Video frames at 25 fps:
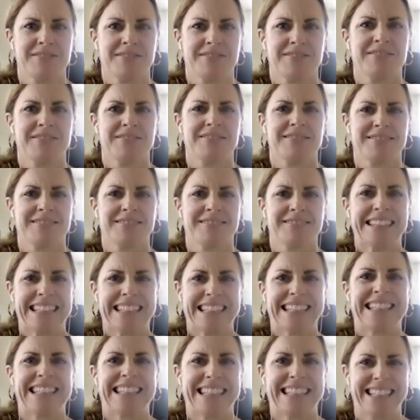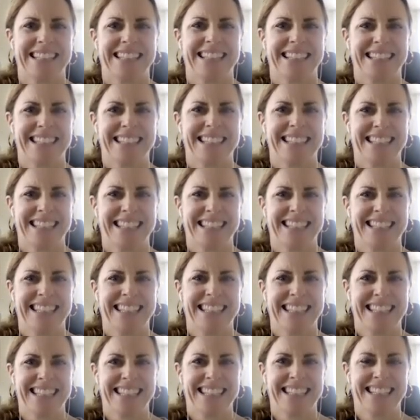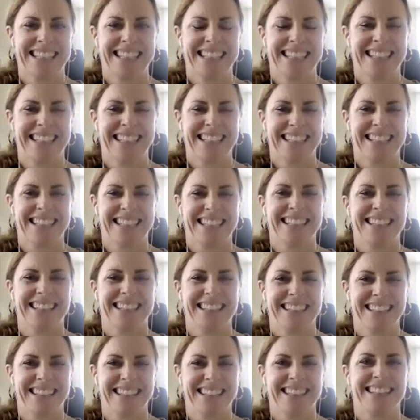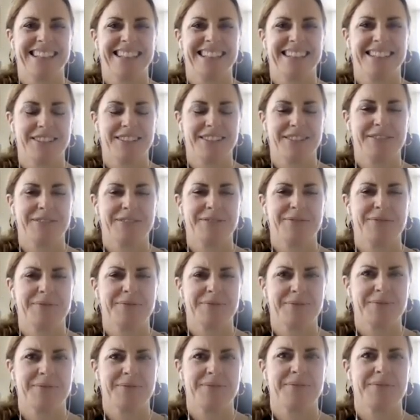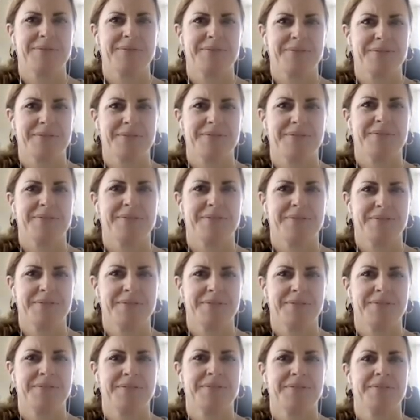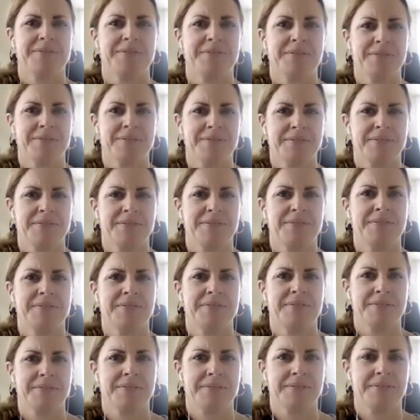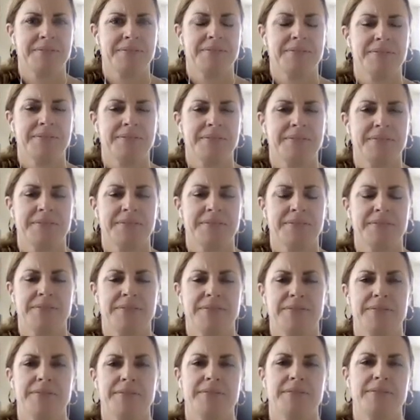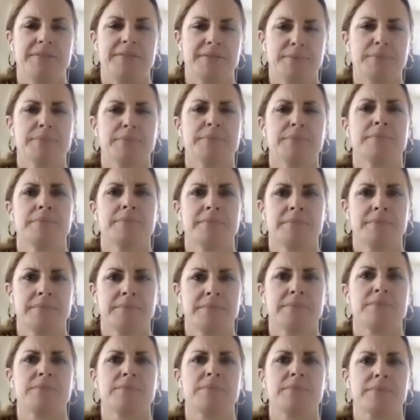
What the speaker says: [no speech]